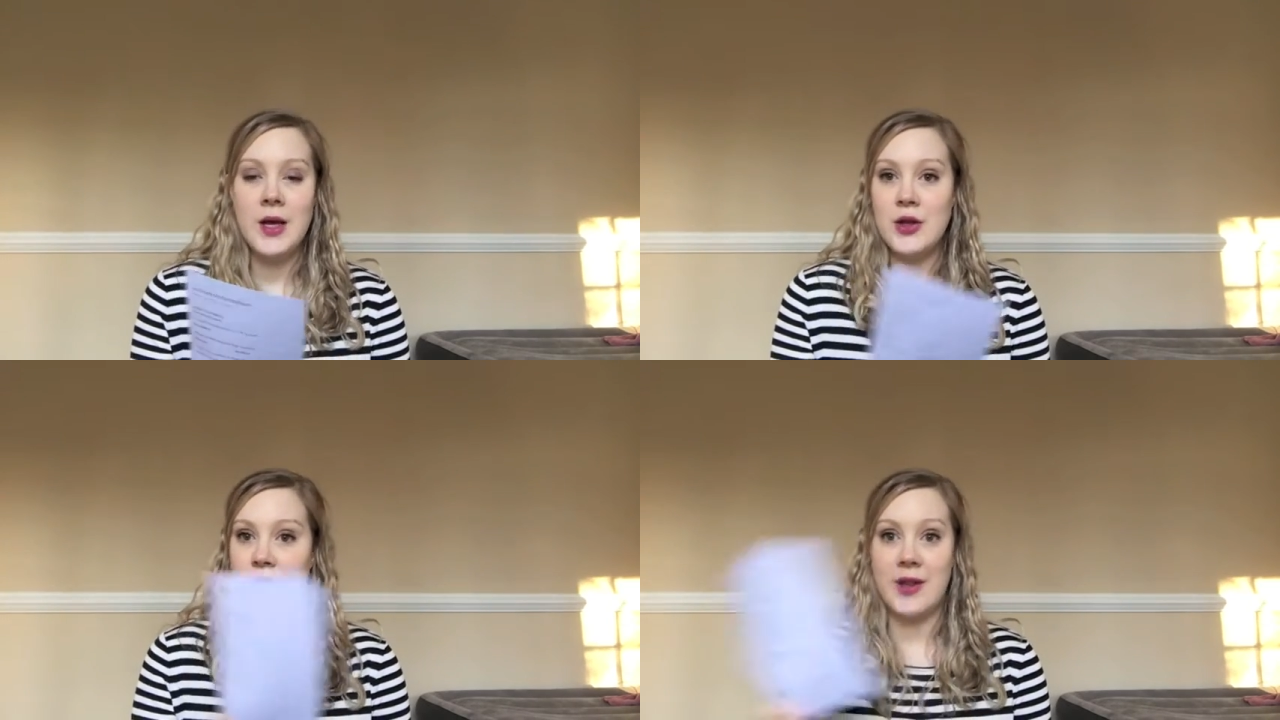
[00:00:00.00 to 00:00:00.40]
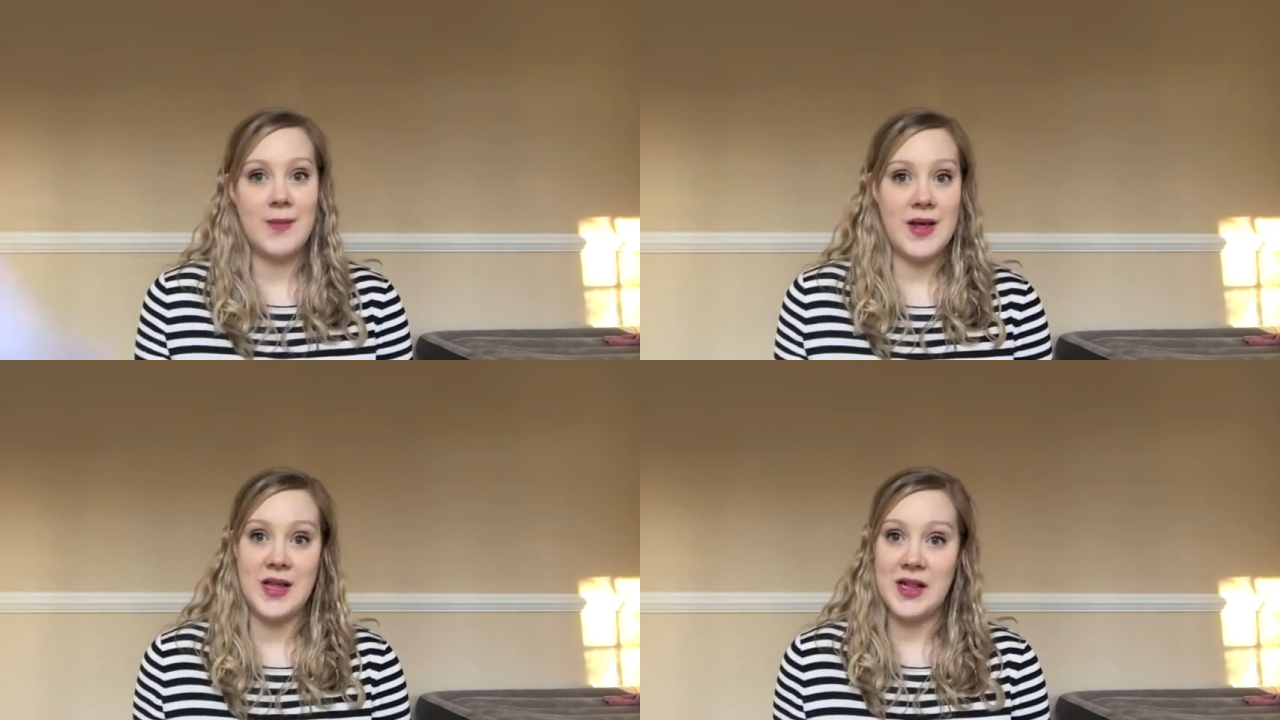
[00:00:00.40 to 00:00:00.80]
Just some
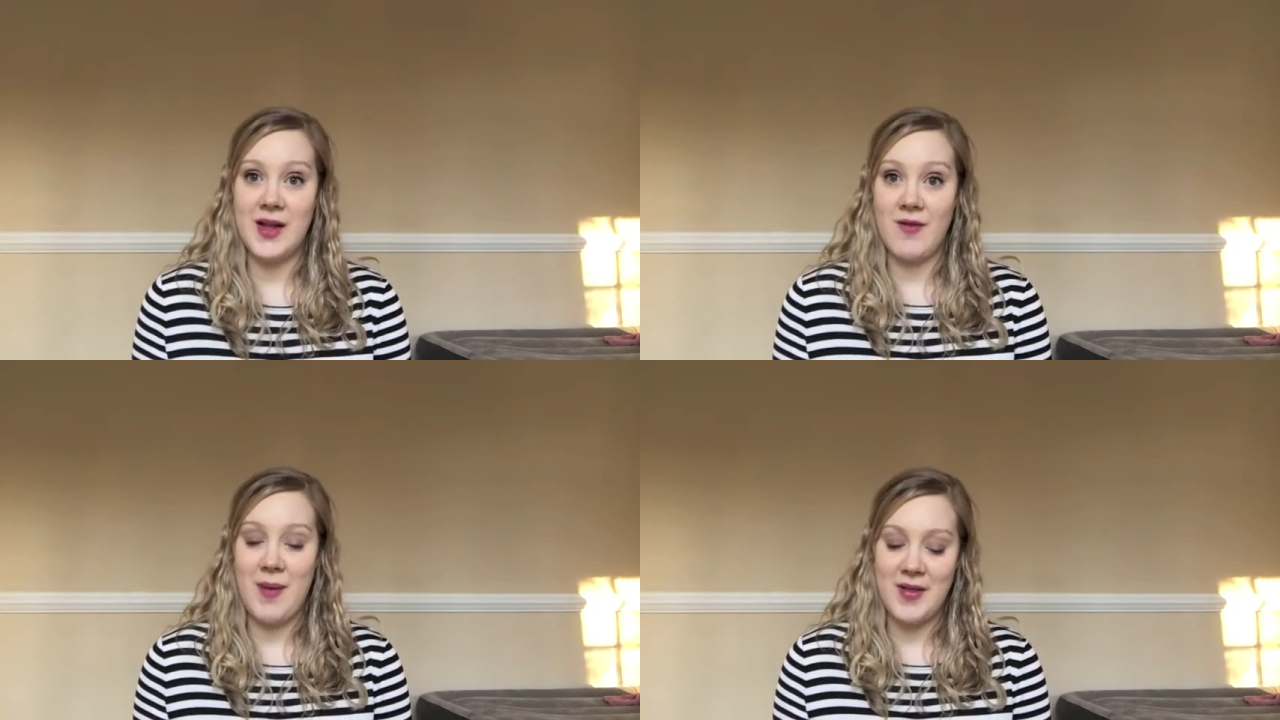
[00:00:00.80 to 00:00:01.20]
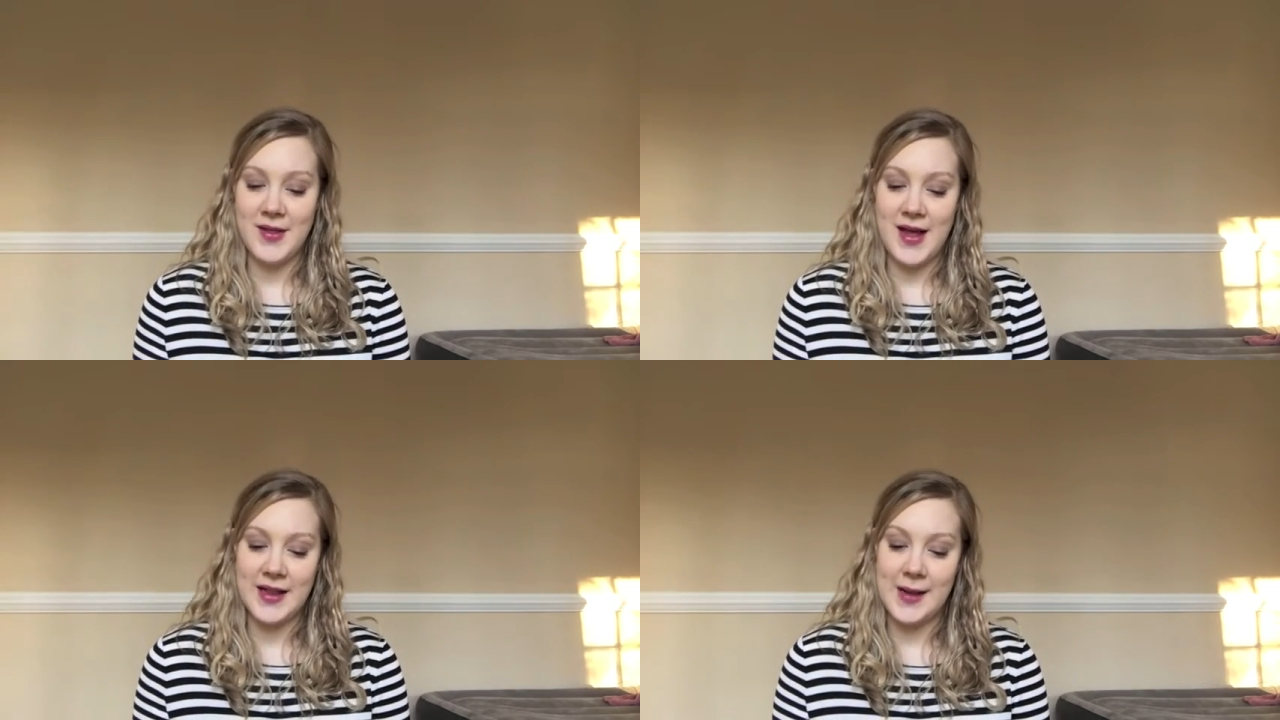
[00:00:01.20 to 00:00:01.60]
basic stuff about the
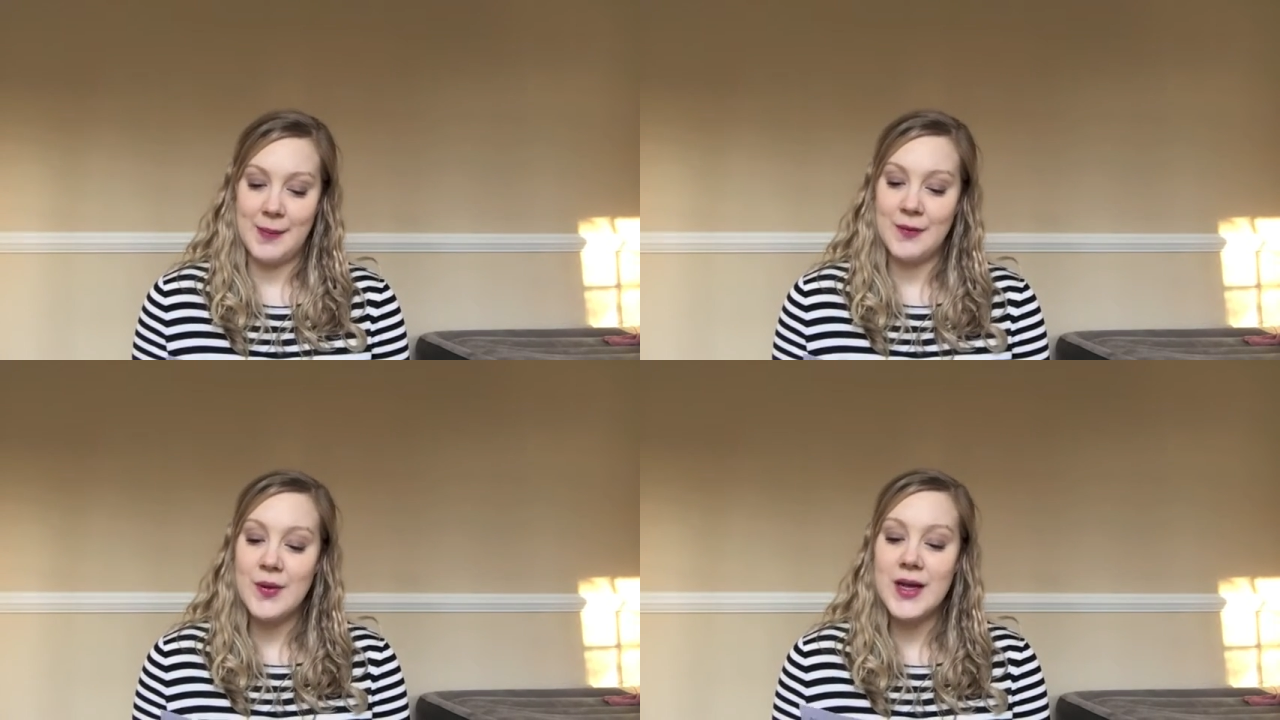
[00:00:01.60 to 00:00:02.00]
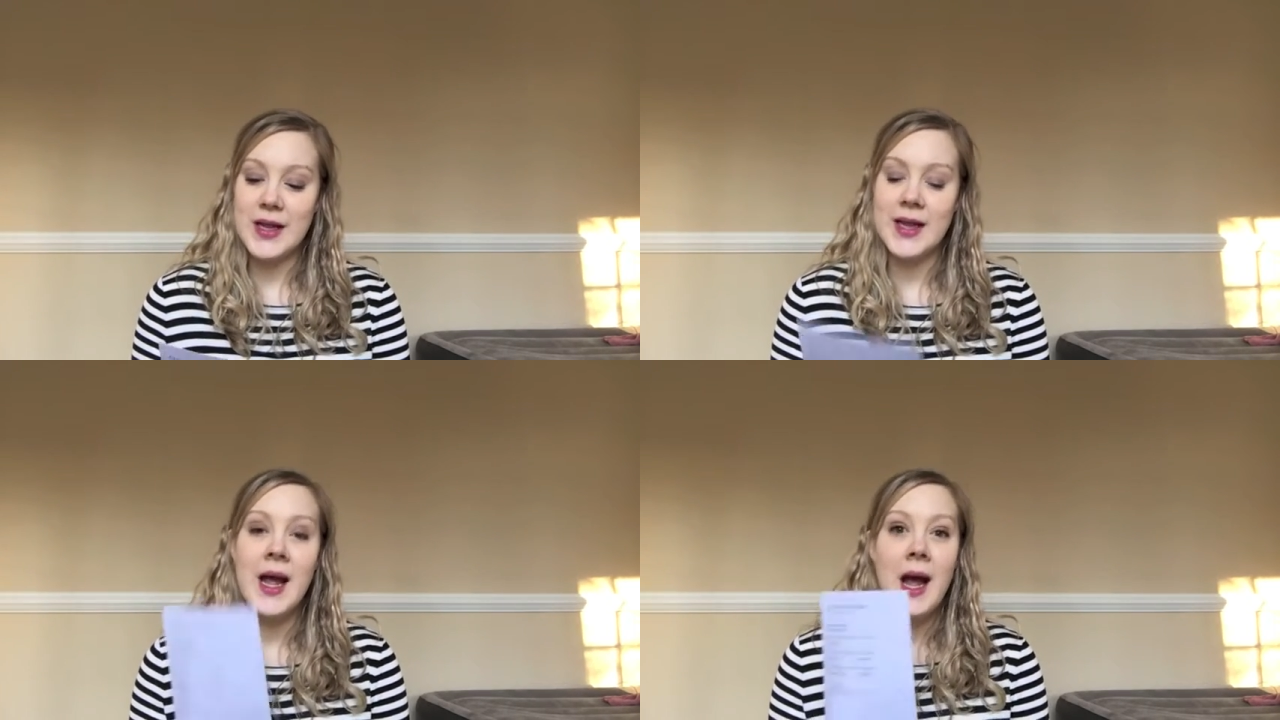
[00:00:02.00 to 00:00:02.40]
last couple of
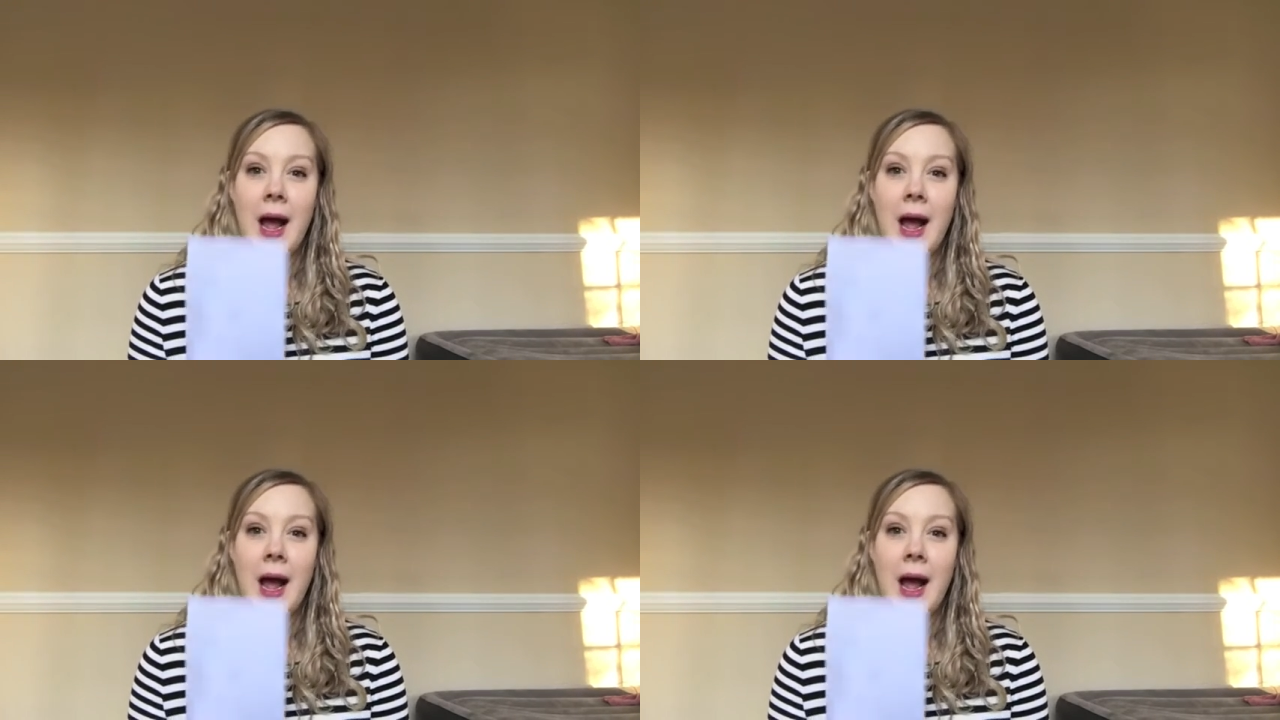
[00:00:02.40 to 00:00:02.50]
weeks.